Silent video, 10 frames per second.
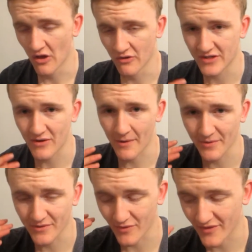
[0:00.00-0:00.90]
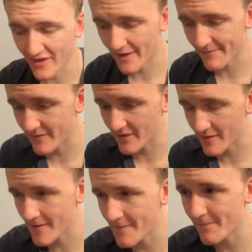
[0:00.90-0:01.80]
See what happens with that.
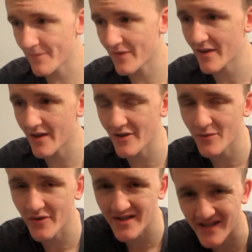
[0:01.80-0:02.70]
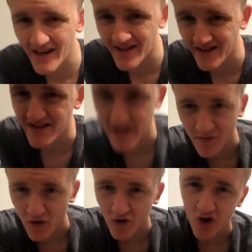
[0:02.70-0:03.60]
I don't know if I started it in today's
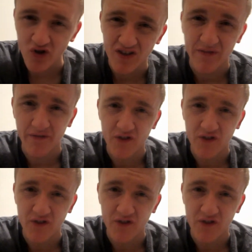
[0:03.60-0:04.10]
vlog or not, I'll leave it for